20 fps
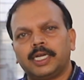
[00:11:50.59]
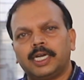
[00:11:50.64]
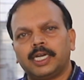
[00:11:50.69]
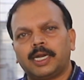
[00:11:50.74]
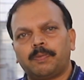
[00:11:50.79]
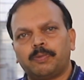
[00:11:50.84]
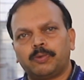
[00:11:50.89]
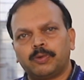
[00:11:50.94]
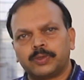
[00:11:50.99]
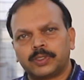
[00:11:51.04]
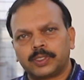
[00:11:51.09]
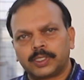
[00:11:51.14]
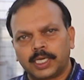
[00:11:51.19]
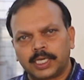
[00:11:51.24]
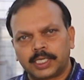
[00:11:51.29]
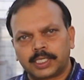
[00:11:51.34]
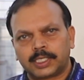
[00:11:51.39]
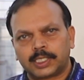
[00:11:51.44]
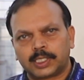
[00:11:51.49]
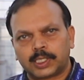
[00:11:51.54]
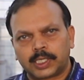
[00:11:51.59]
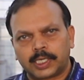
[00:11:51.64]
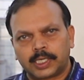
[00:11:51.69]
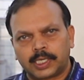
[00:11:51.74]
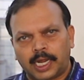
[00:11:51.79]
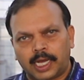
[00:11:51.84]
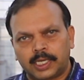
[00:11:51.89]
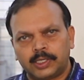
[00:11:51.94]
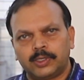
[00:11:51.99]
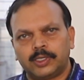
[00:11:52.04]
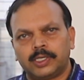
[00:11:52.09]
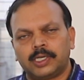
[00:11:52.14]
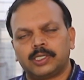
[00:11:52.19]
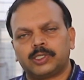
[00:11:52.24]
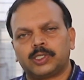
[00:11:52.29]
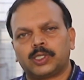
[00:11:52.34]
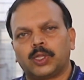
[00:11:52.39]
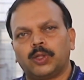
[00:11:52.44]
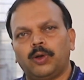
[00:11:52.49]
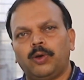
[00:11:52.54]
that up to 6 gradual
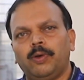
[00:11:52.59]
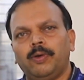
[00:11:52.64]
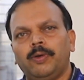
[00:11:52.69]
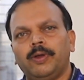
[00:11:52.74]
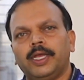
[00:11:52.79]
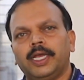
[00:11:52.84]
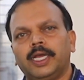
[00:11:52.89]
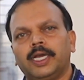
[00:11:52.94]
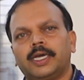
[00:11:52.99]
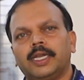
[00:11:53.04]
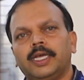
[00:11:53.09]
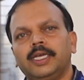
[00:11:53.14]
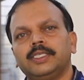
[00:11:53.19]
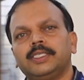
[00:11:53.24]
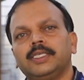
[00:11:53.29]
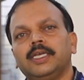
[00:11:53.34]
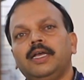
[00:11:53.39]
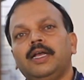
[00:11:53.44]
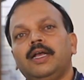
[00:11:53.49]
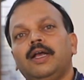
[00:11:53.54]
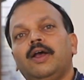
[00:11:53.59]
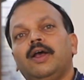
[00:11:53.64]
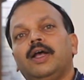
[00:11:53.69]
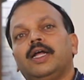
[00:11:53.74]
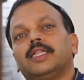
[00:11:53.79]
slow increase.